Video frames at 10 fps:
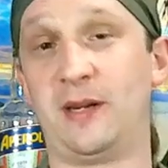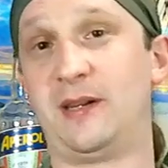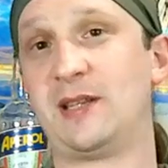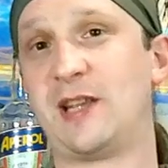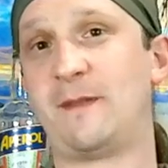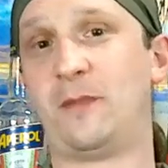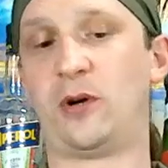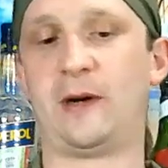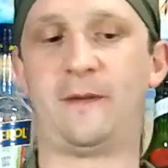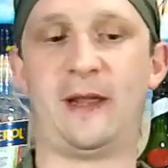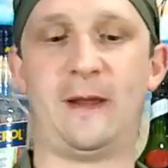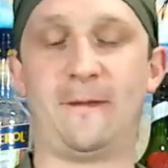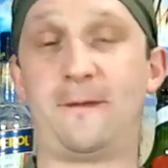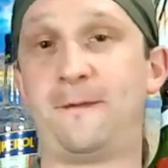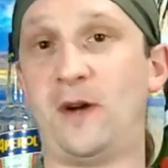it does have more of a
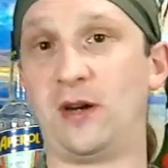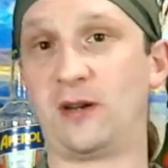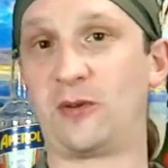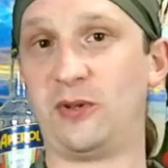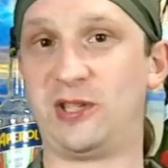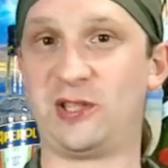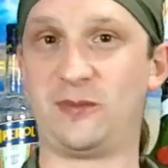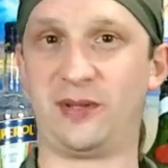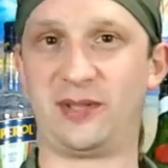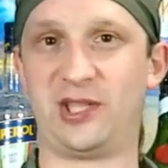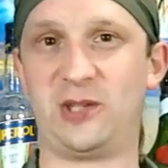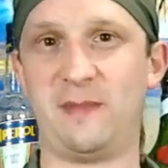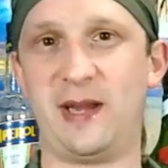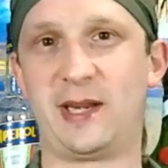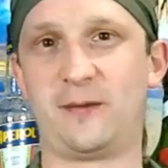funk, which is what the
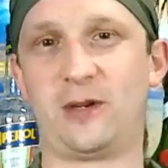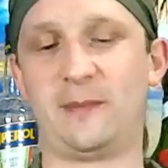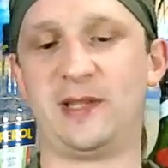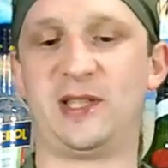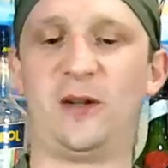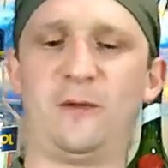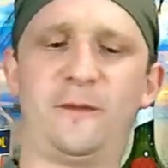Jamaican rum is known